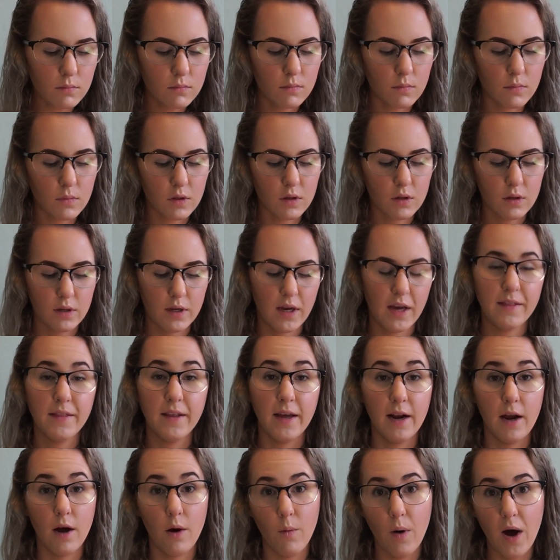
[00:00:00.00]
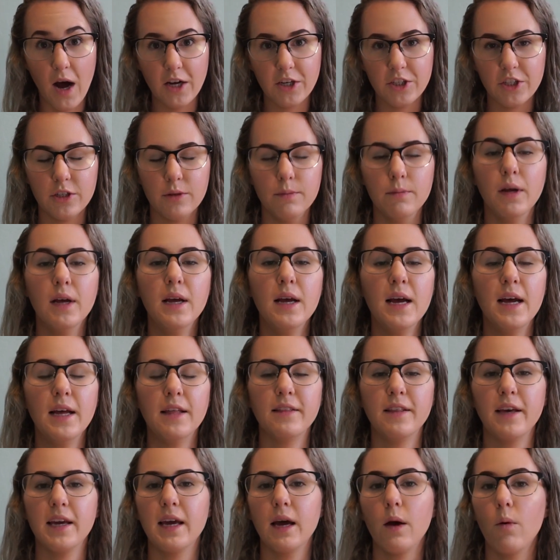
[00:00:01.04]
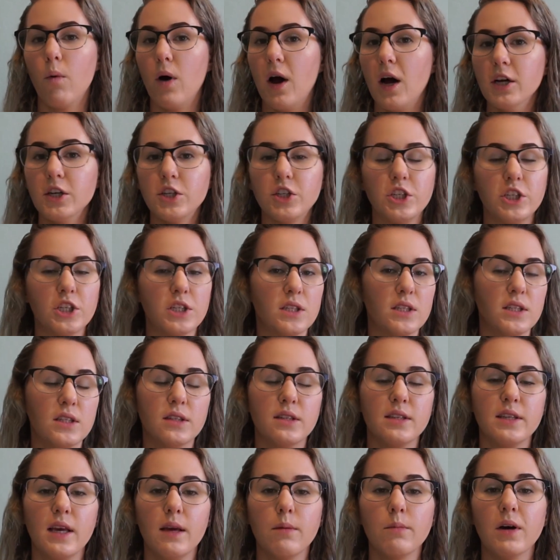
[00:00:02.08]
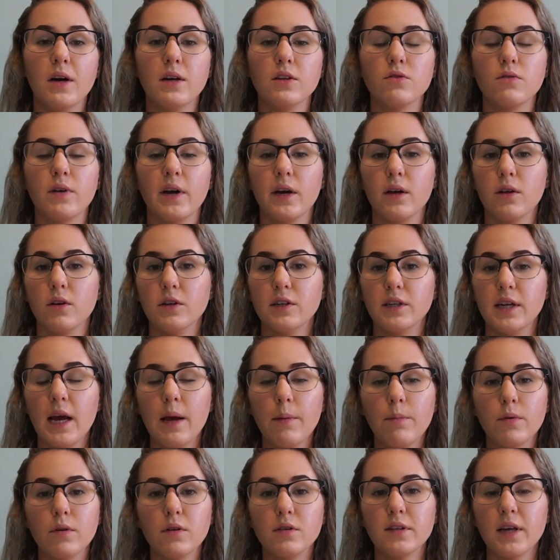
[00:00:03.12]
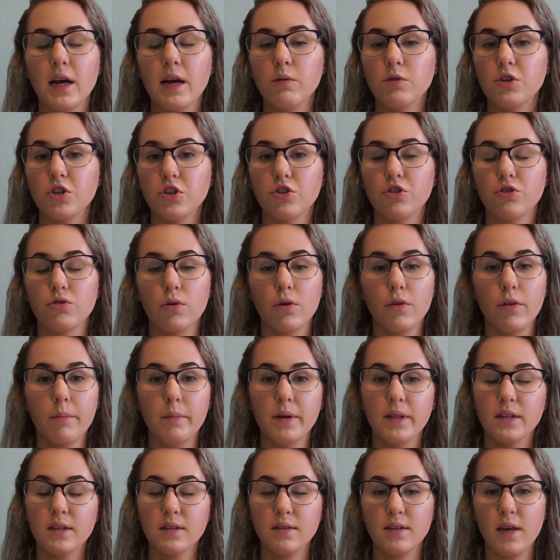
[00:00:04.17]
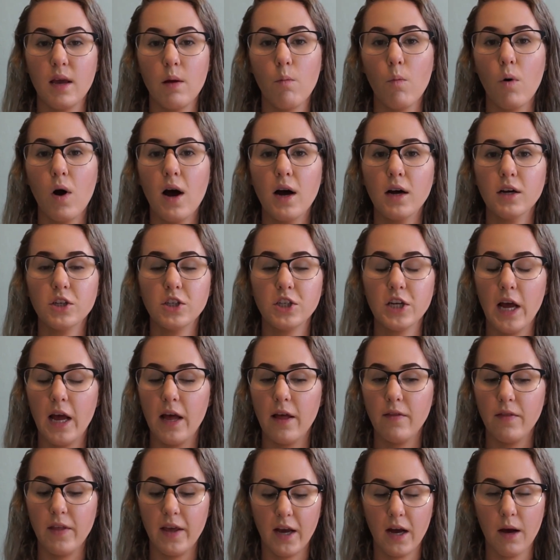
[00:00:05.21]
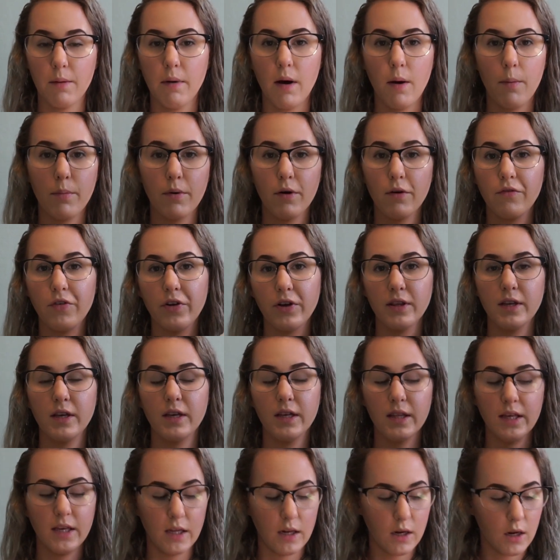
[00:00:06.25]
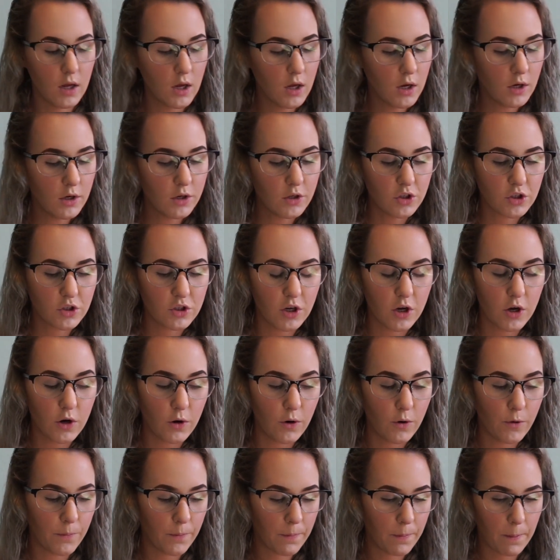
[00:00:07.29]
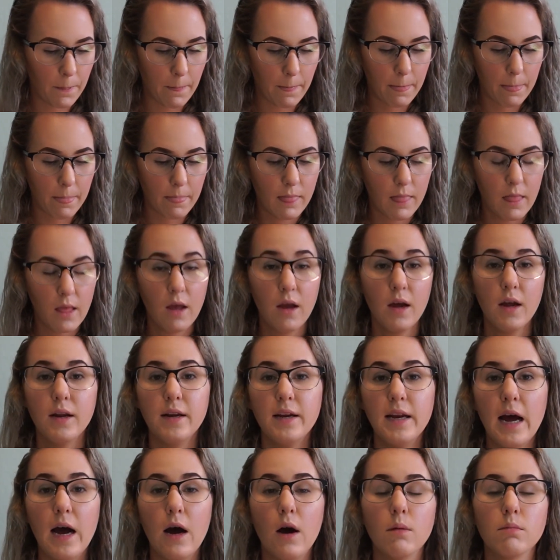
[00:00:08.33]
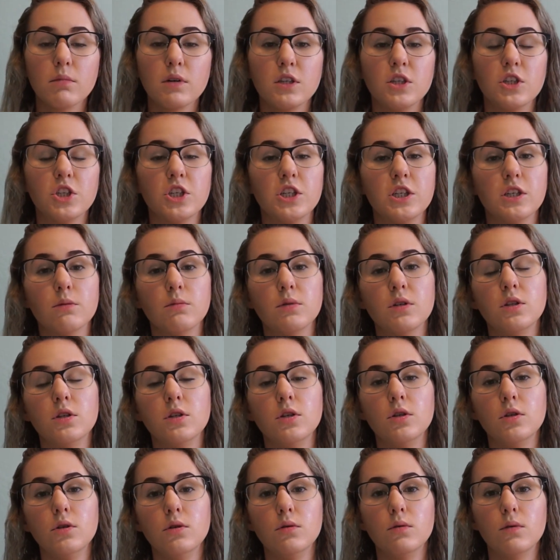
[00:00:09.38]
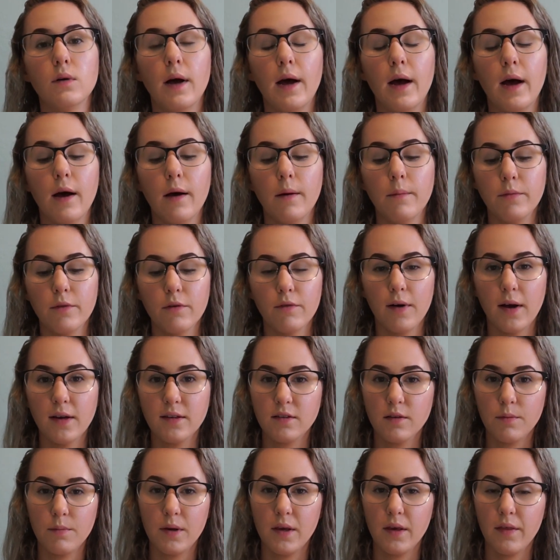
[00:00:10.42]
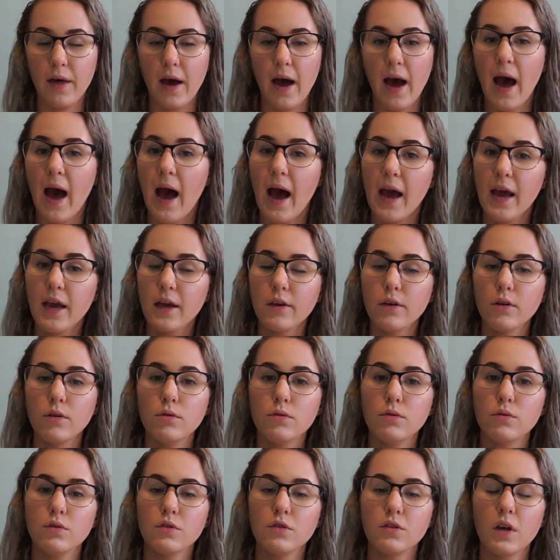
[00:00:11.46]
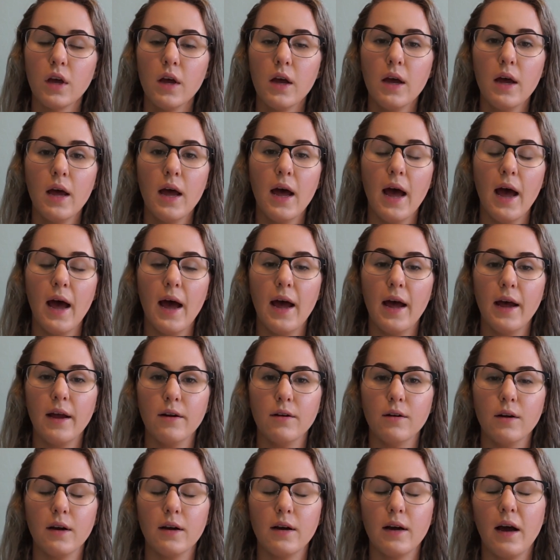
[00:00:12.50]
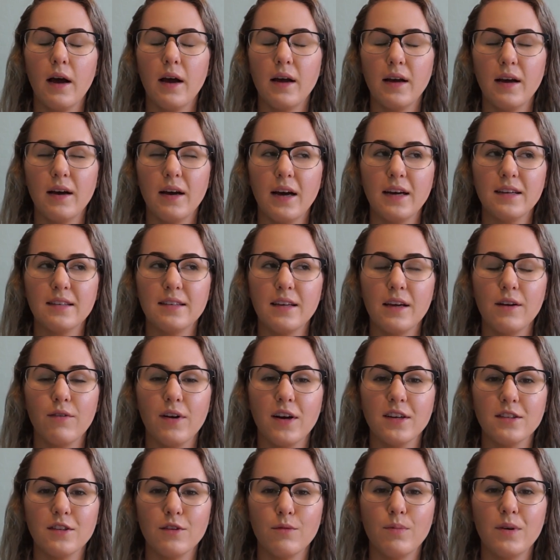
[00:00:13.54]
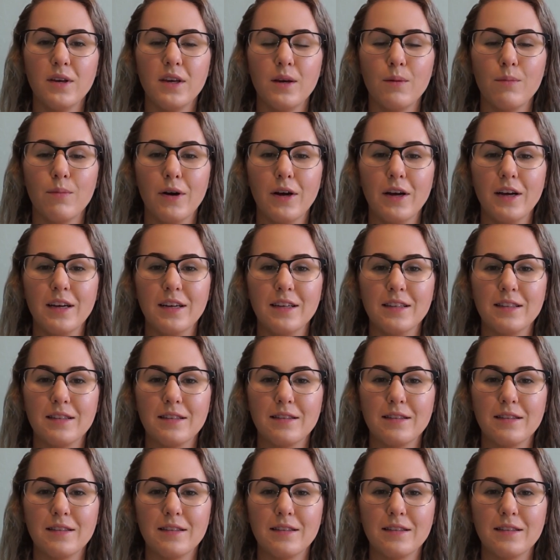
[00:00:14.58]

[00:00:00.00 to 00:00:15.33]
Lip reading: And then I'll wash them. They get washed just the same as regular diapers. I just throw them in the same wash and they come out perfectly clean. So now I'm gonna share with you the recipe that I use. And I say recipe, but